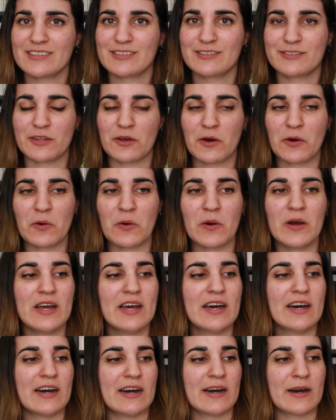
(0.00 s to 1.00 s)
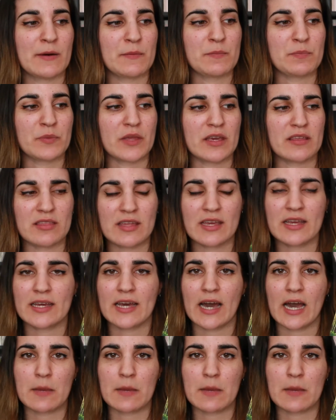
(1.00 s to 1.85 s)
So I think